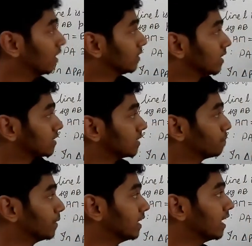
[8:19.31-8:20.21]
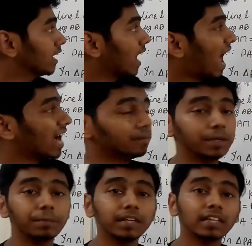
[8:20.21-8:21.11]
This PA and
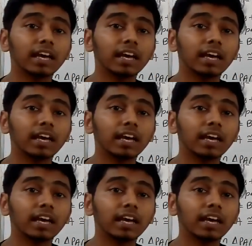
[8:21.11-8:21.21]
PB,